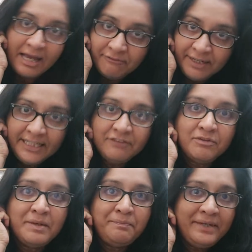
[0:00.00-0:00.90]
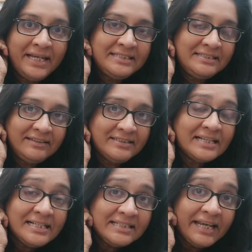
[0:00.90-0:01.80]
I'm waiting for my PhD
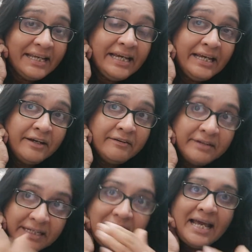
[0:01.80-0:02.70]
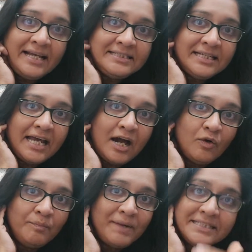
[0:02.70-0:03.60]
results, I realized that
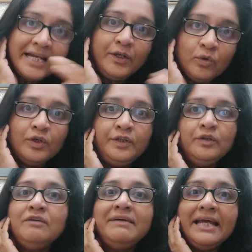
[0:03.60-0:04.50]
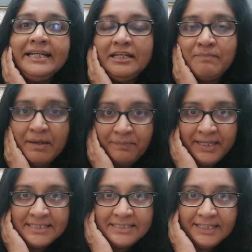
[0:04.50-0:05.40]
how much I don't know when I did my
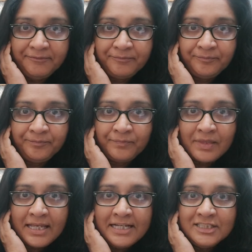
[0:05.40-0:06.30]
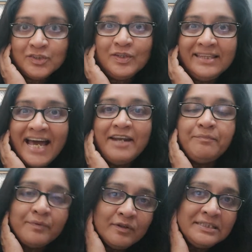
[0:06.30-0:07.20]
PhD. So that
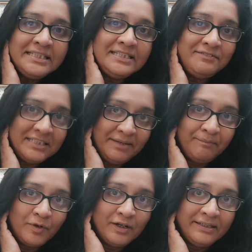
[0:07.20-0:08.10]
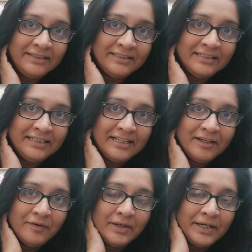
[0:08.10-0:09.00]
process was important.
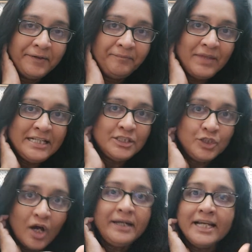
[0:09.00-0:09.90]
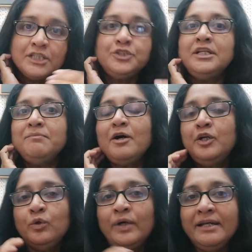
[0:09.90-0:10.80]
It's not actually
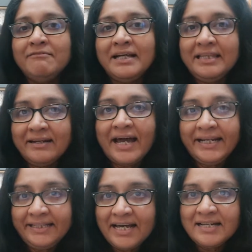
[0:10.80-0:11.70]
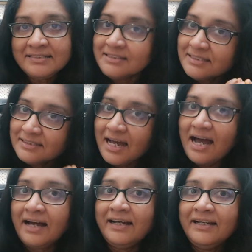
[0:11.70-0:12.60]
about knowing what the right answers
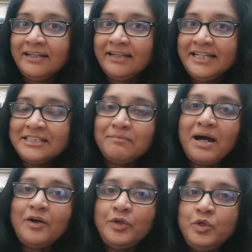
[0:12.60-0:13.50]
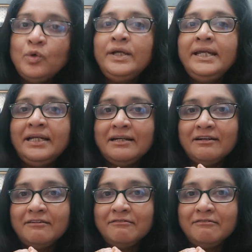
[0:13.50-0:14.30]
are. It's about knowing